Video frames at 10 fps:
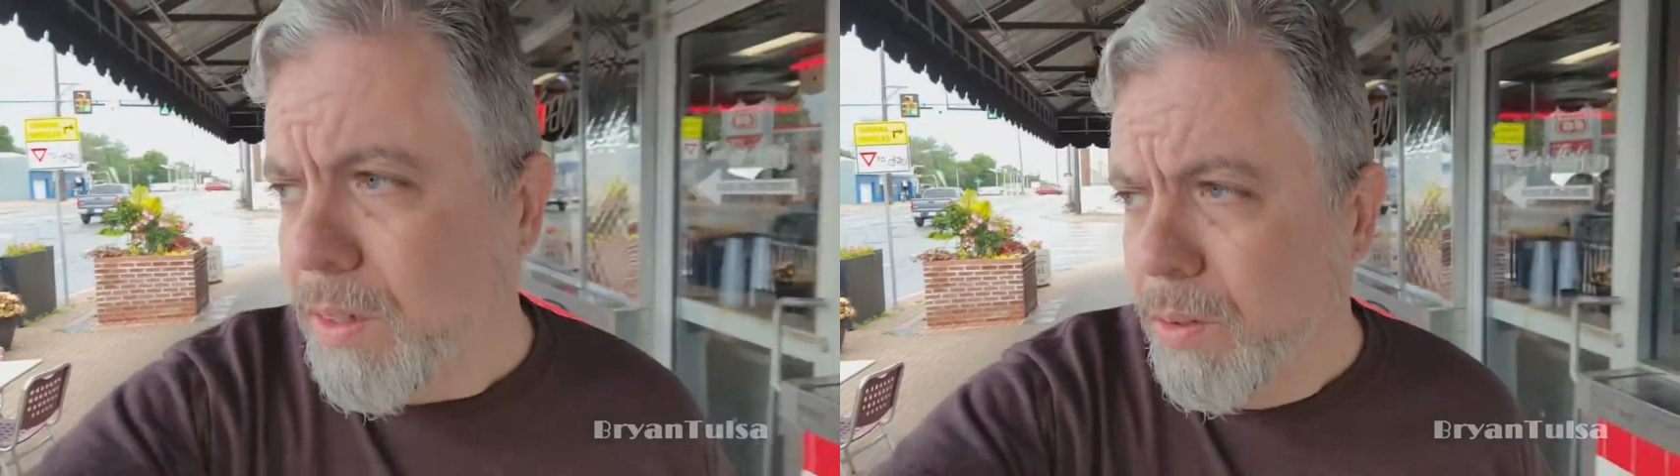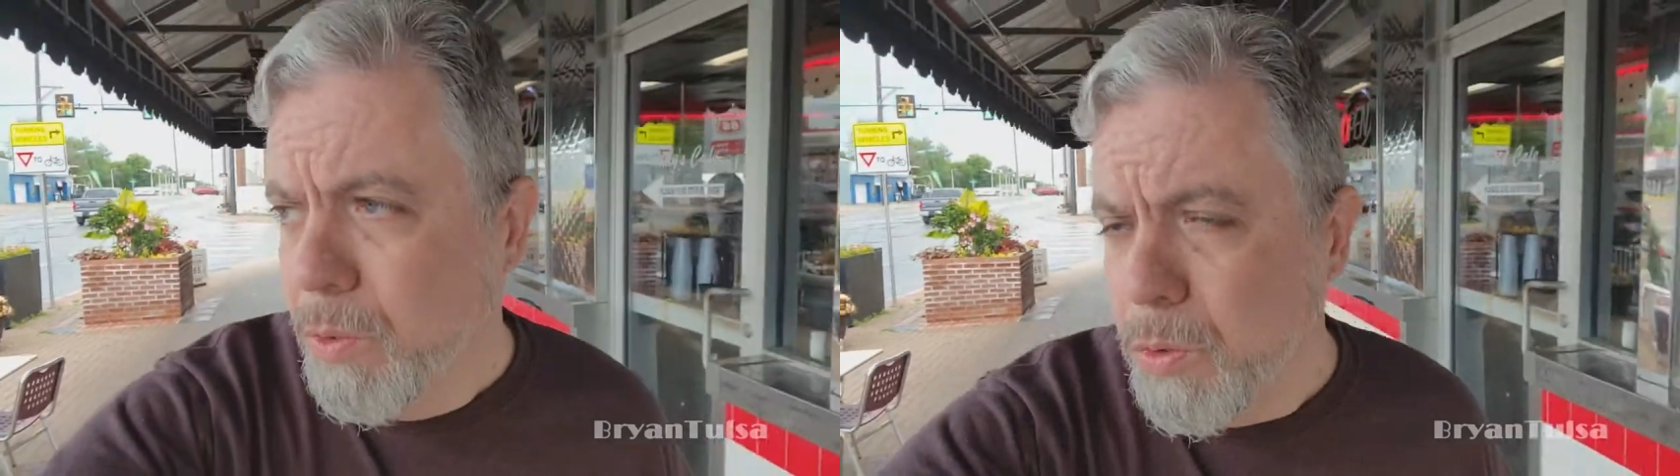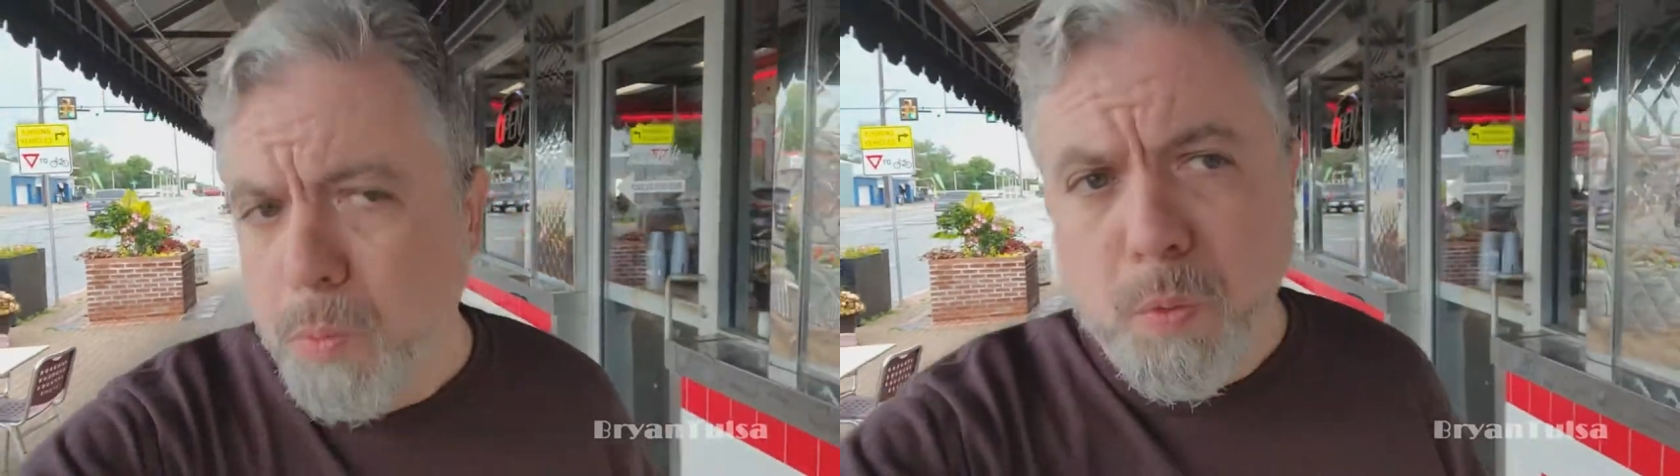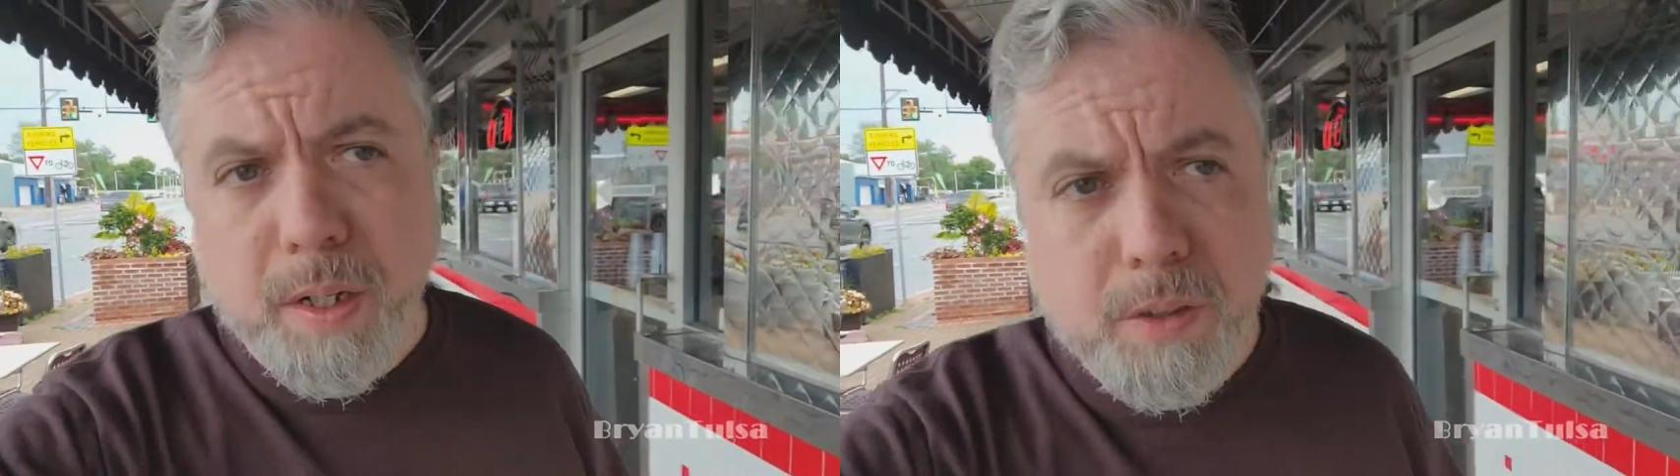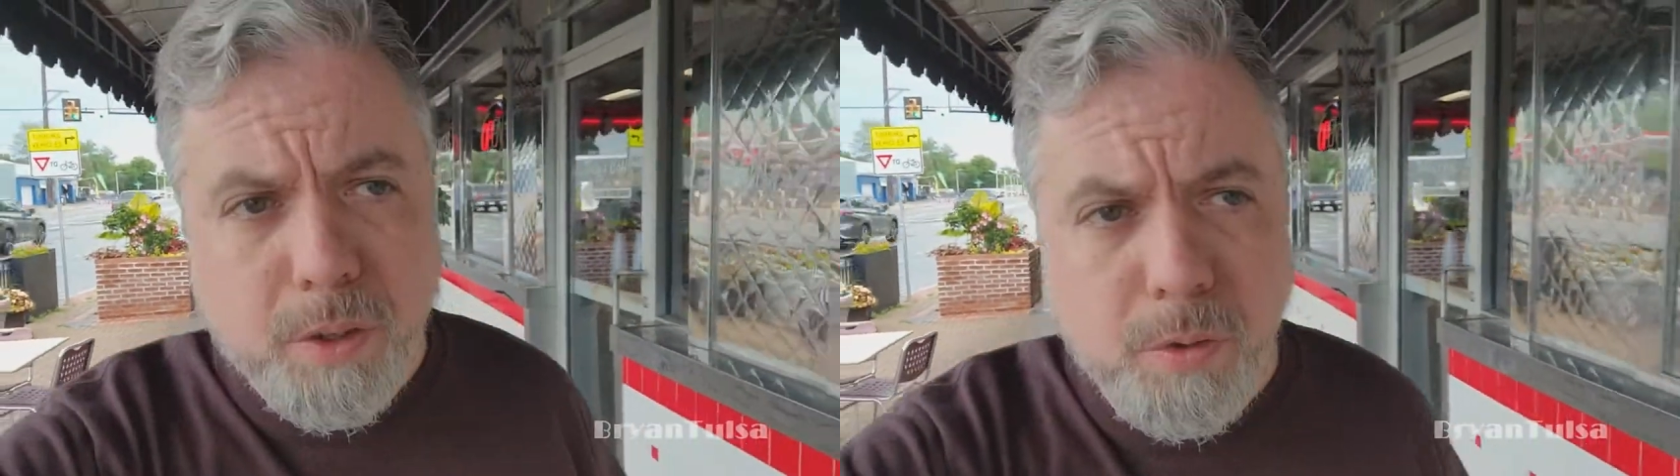It was
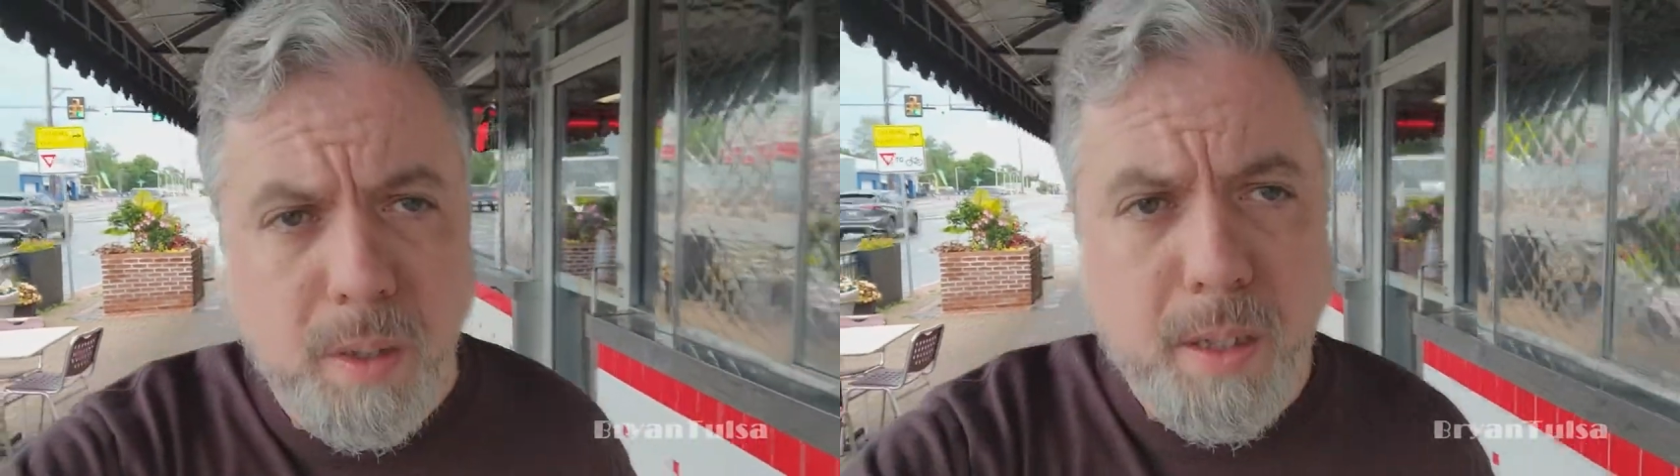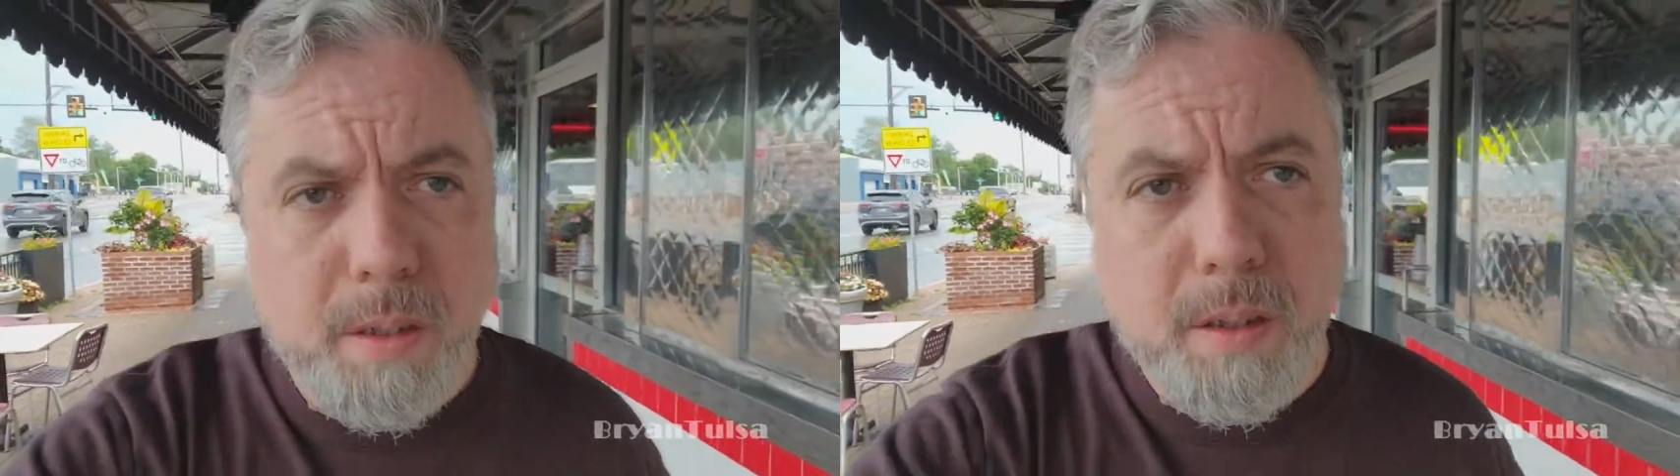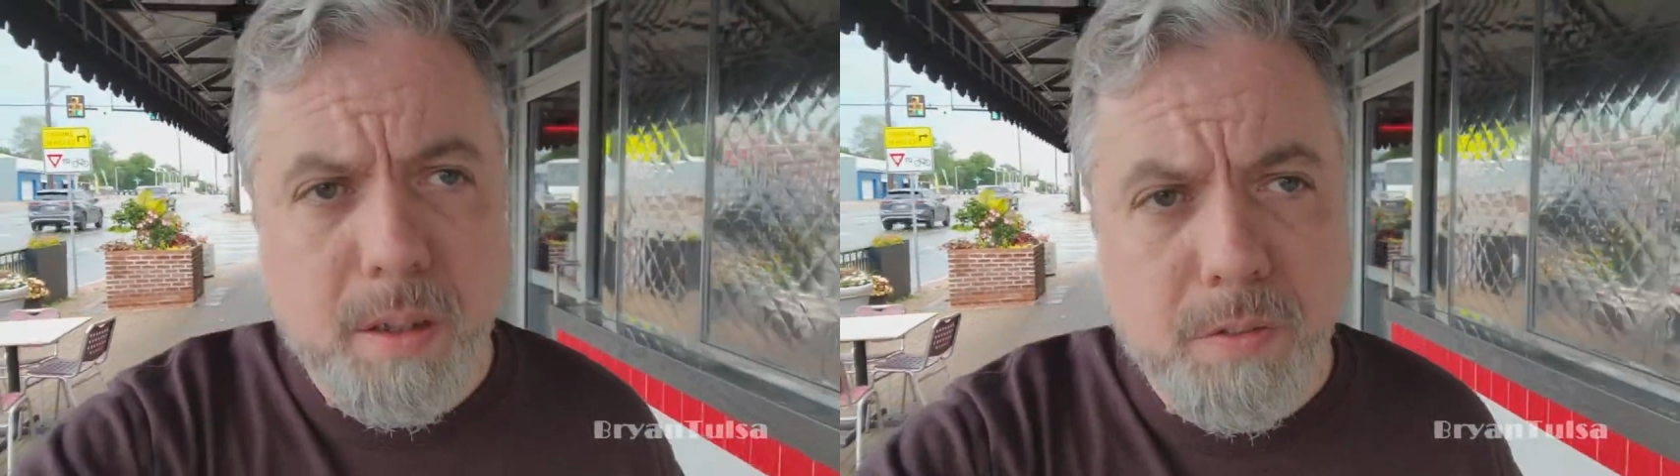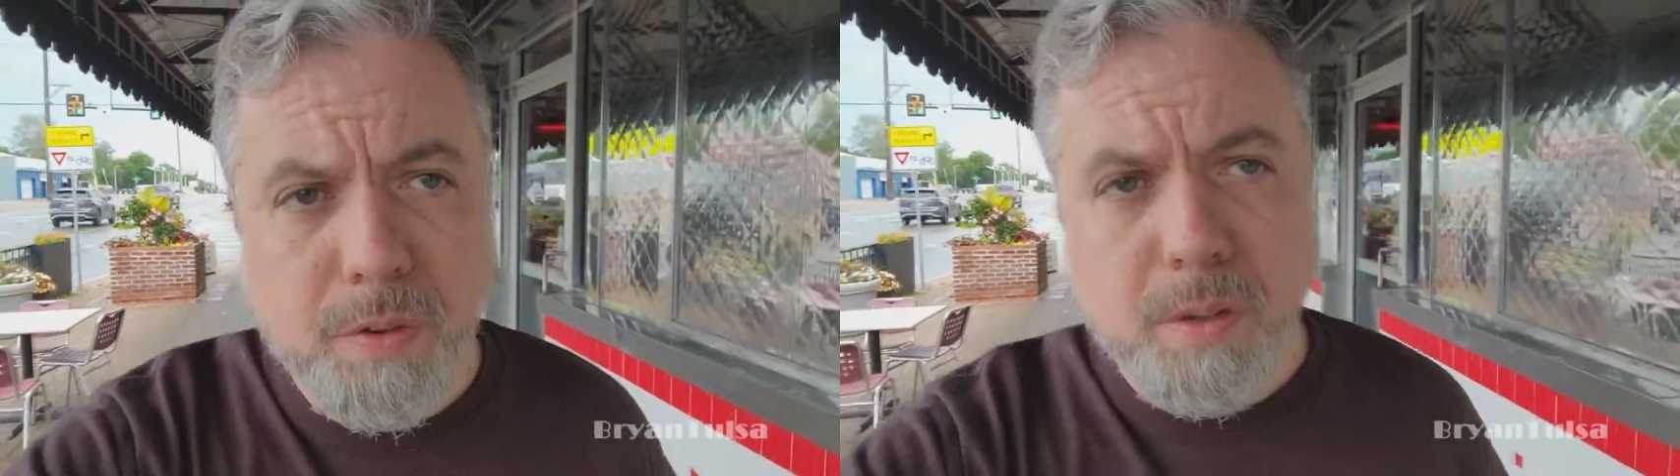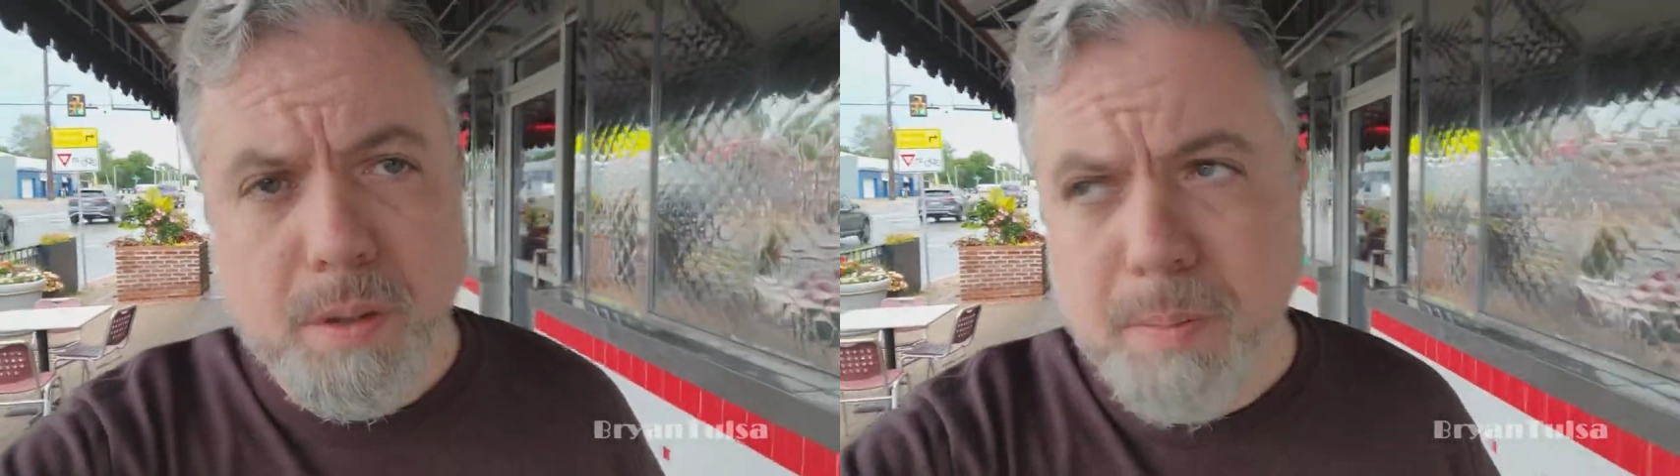way too loud in there for